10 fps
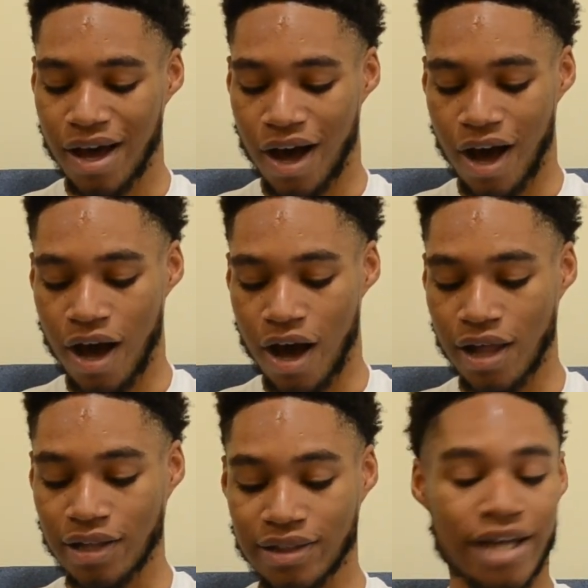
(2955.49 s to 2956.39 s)

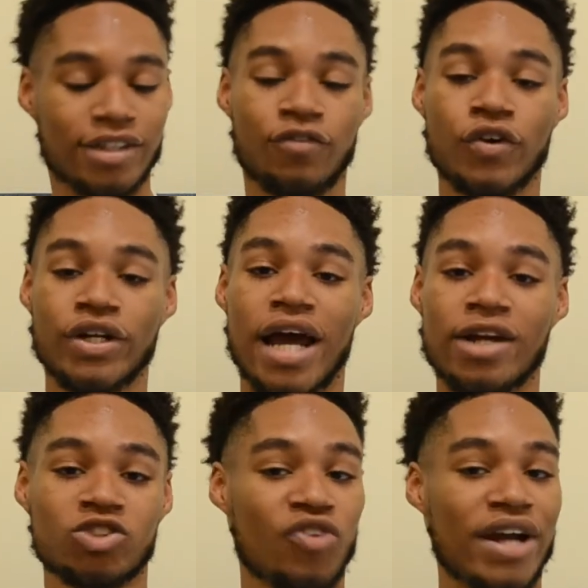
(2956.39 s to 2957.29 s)
led the
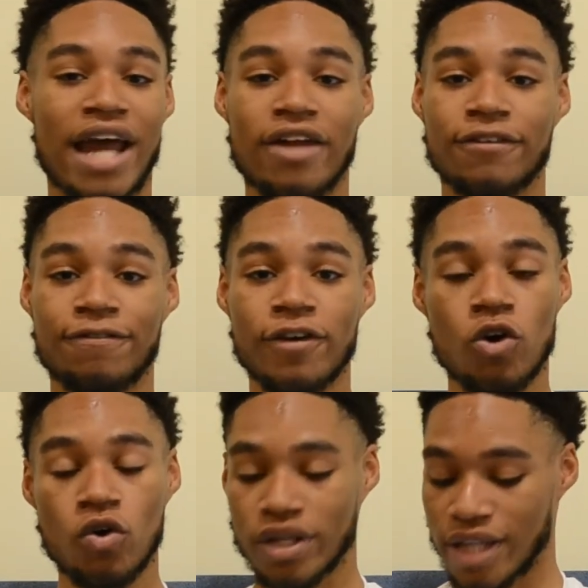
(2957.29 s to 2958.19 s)
49ers right down the
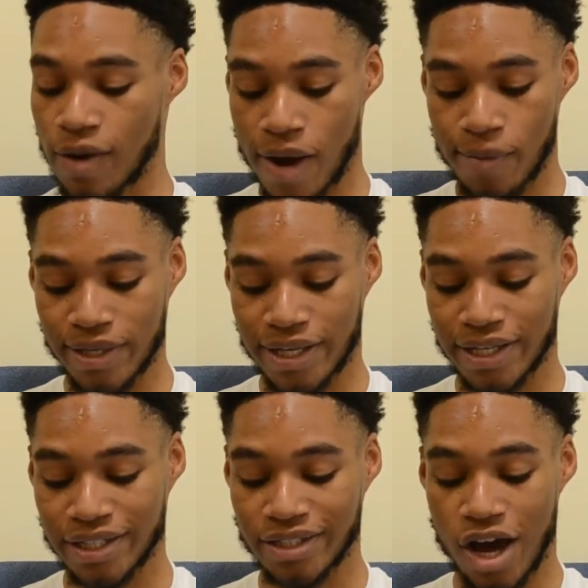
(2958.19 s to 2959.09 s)
field, and they were able to get
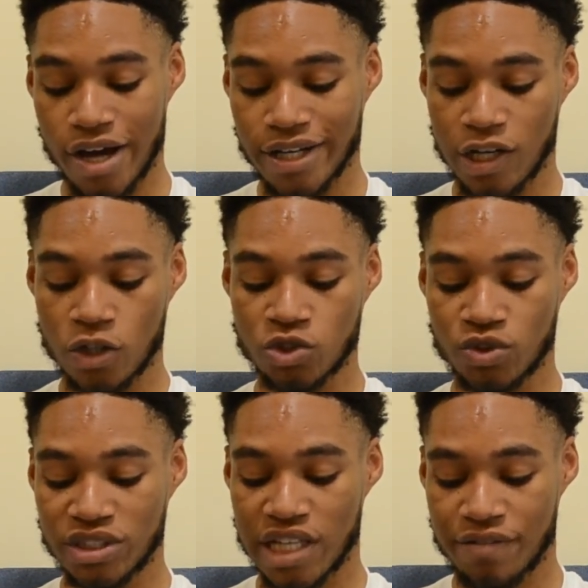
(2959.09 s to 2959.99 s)
it done. He goes
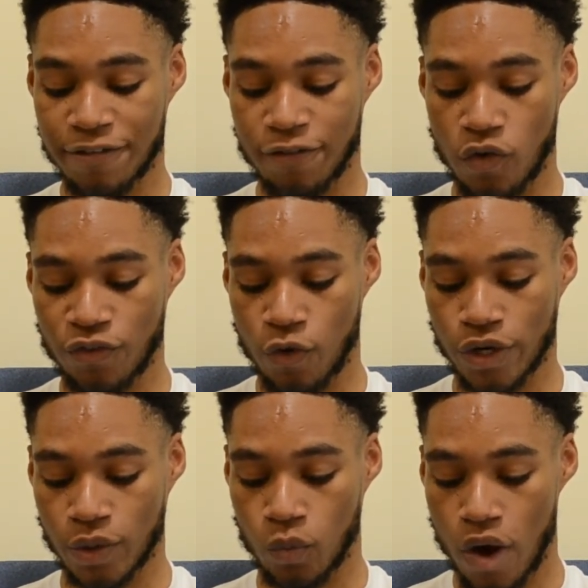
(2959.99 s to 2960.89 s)
27 for
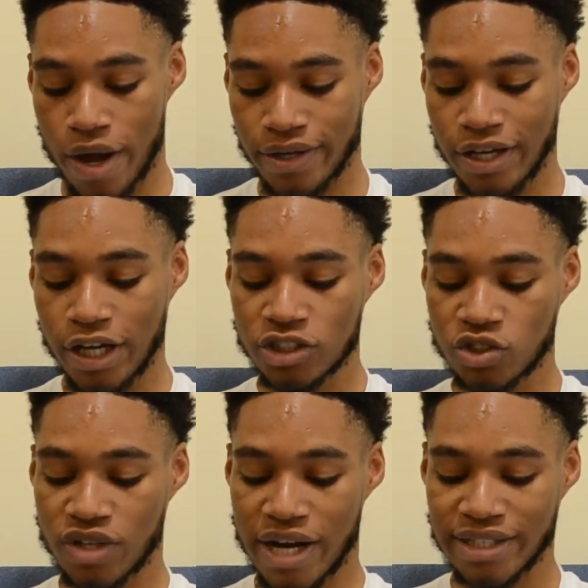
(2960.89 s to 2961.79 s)
41,
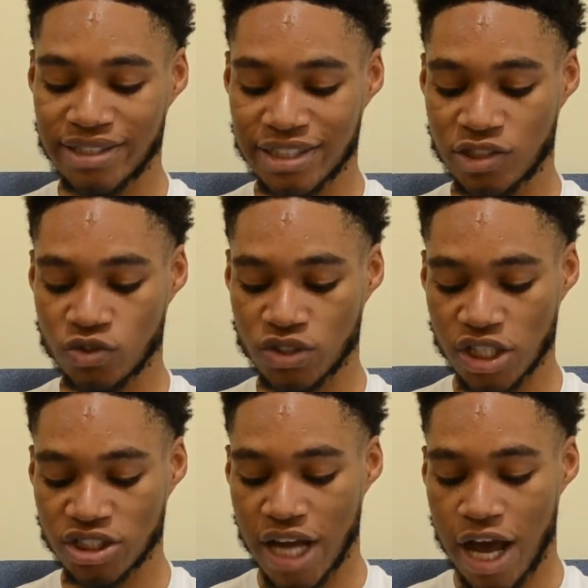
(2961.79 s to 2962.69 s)
296, 2
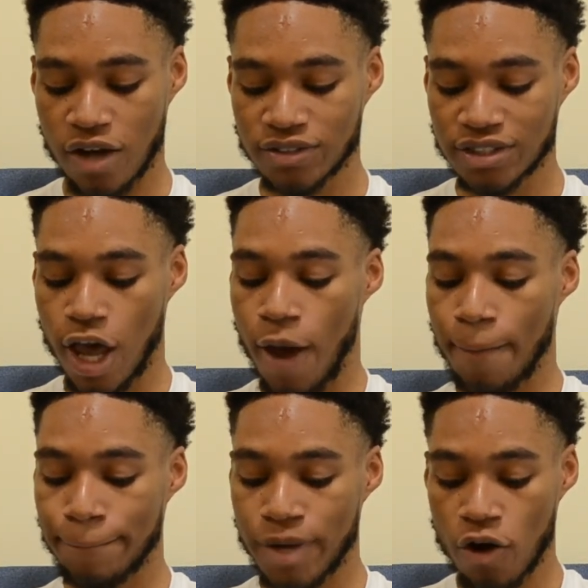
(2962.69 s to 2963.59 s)
touchdowns.
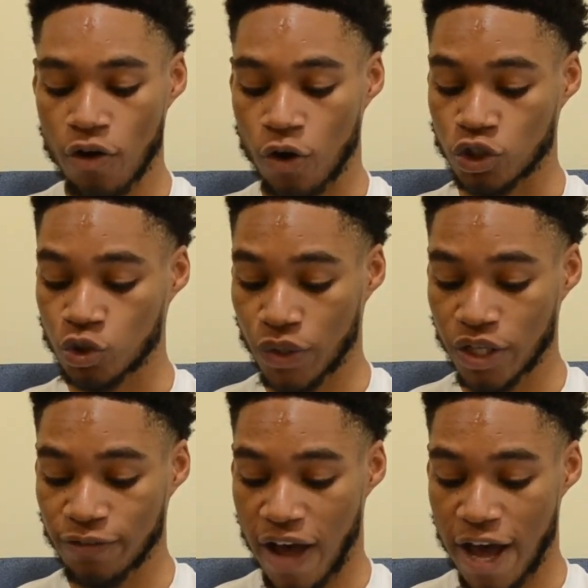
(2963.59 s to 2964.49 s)
Burrow,
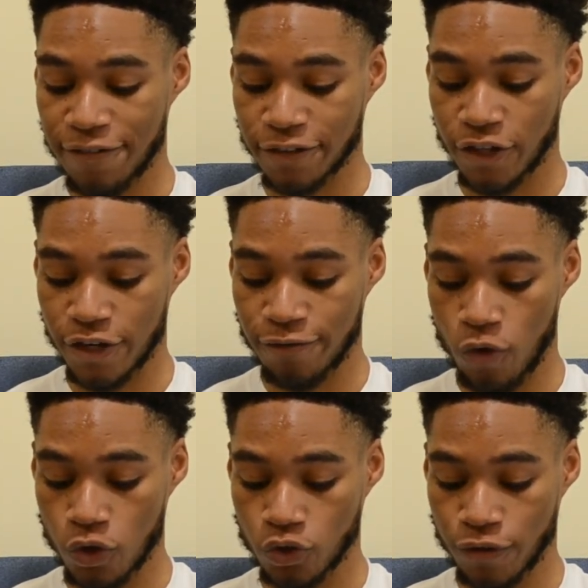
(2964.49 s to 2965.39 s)
25 for
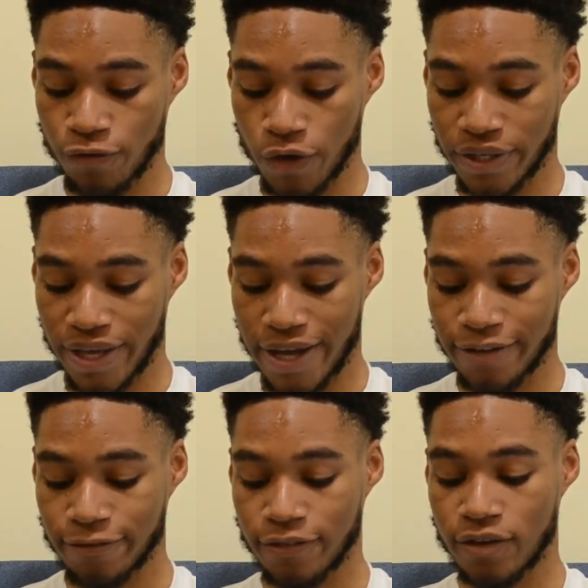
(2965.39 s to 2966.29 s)
34, 348,